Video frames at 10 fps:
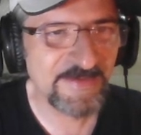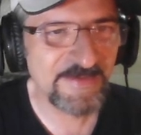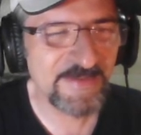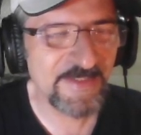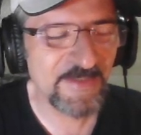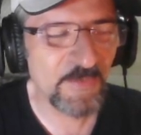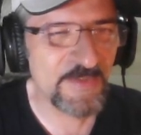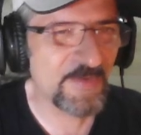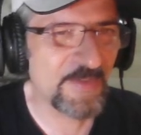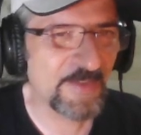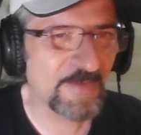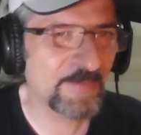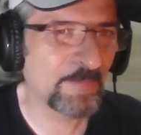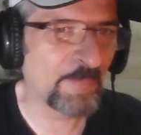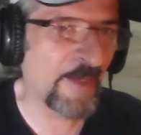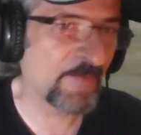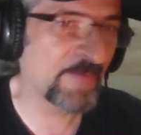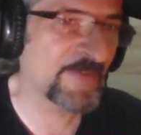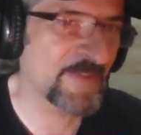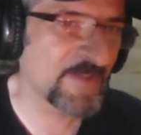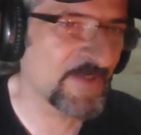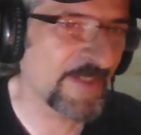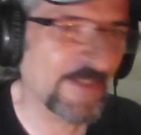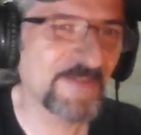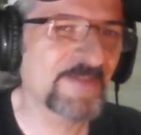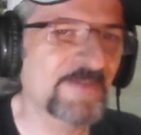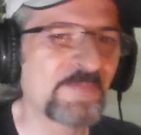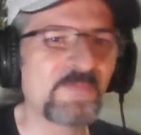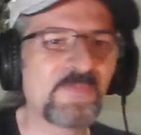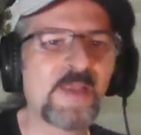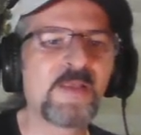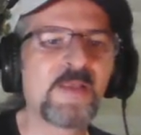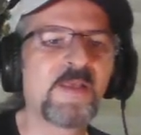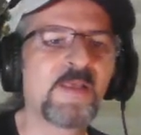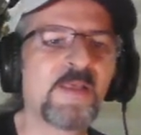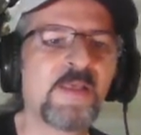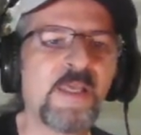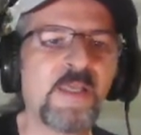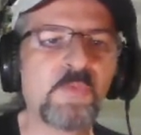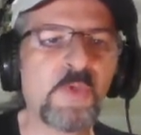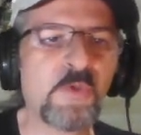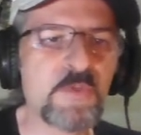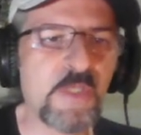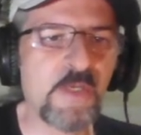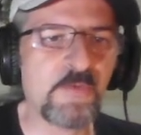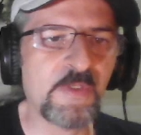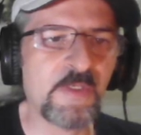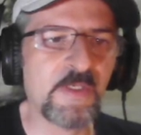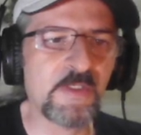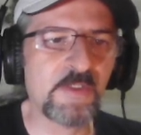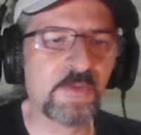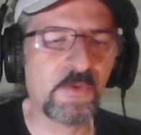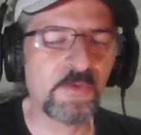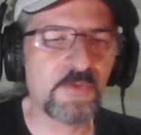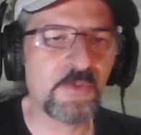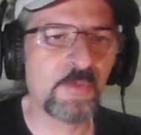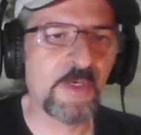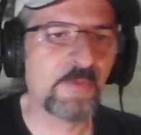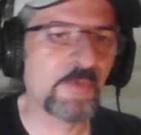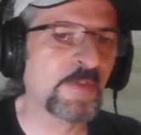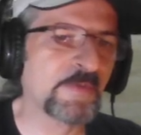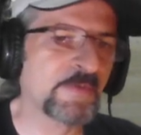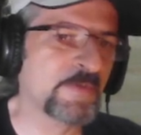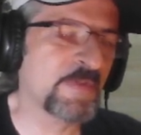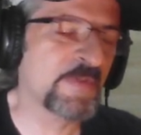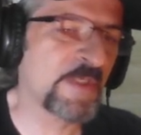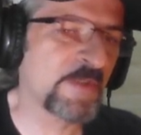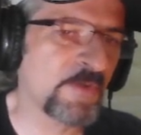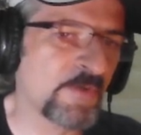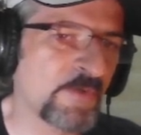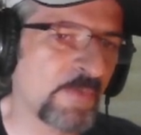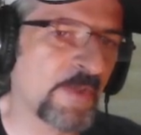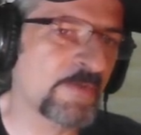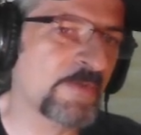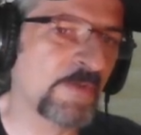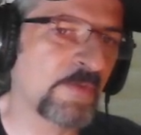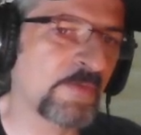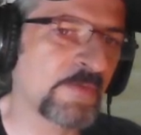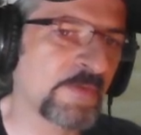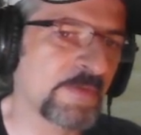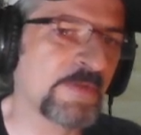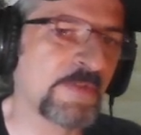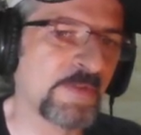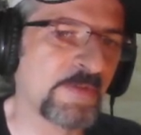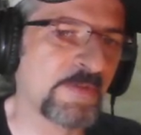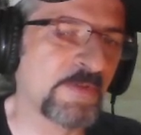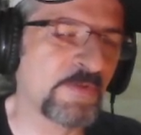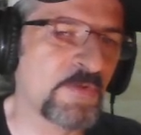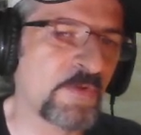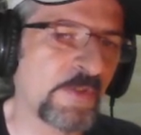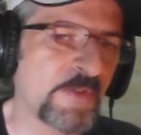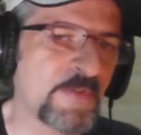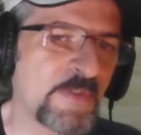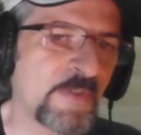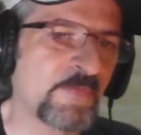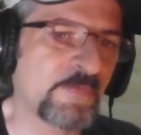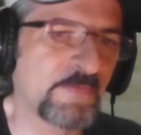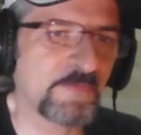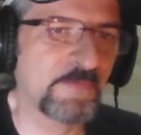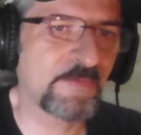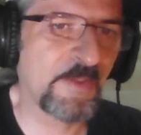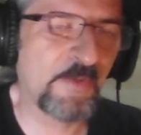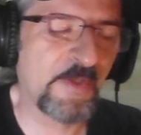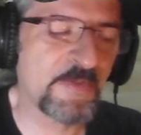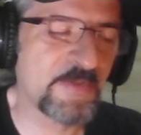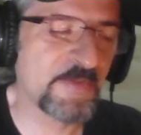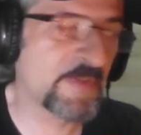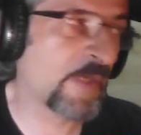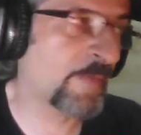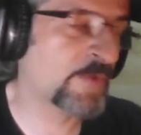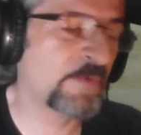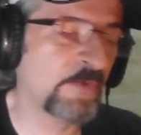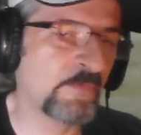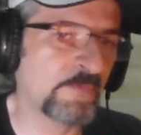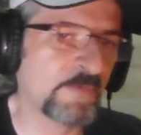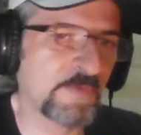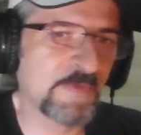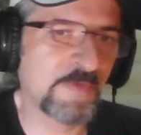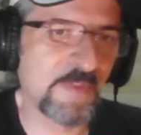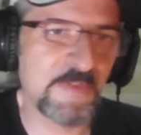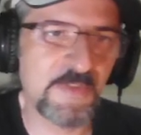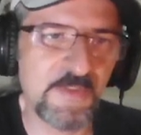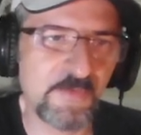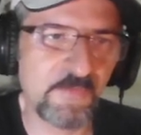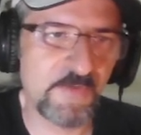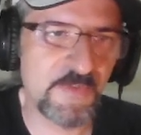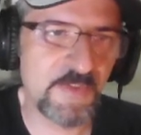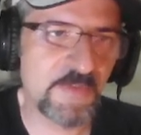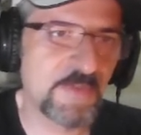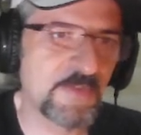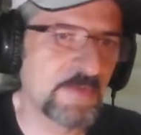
it wasn't that bad of a decision, I guess. And we also have the Cron Trio, by the way, since I talked about, control and stuff. Well, there's this damage Cron that's hitting for 6.